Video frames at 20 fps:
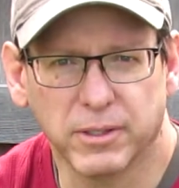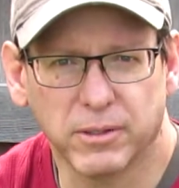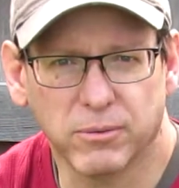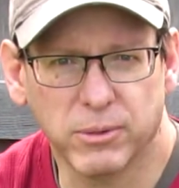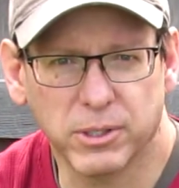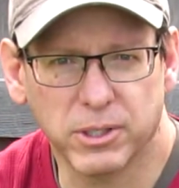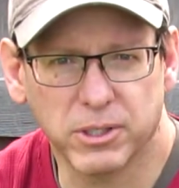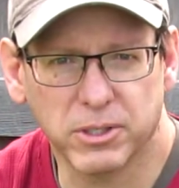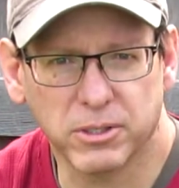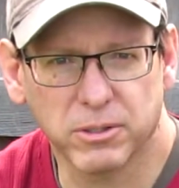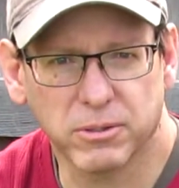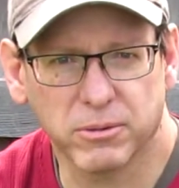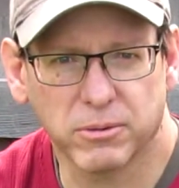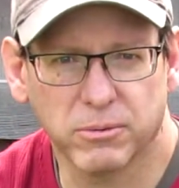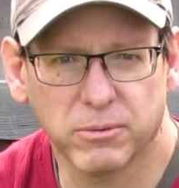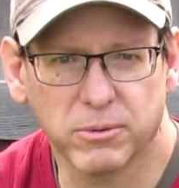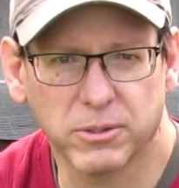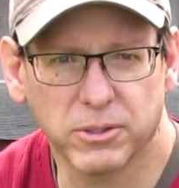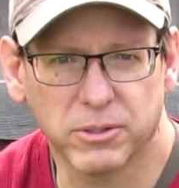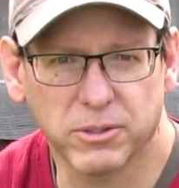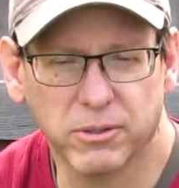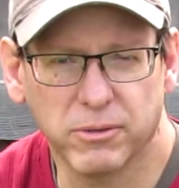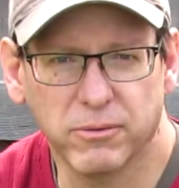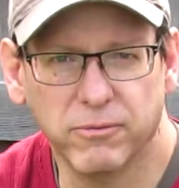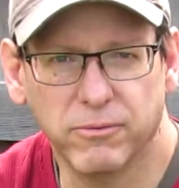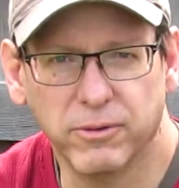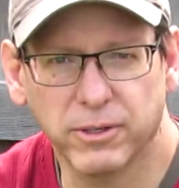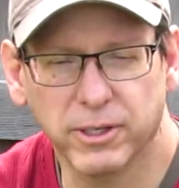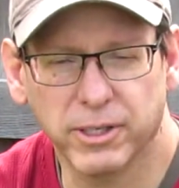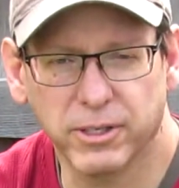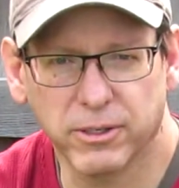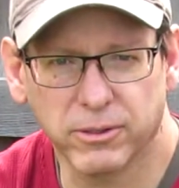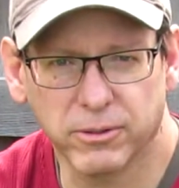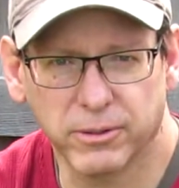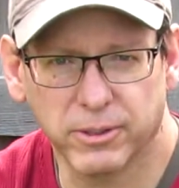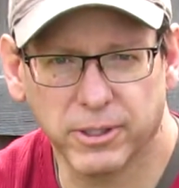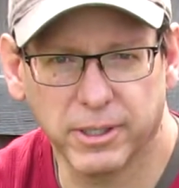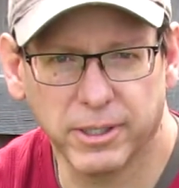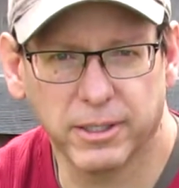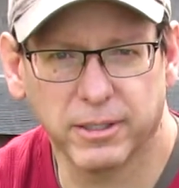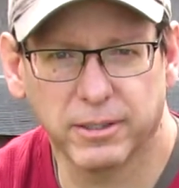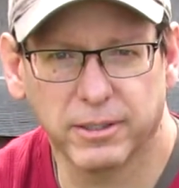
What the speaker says: which was very early,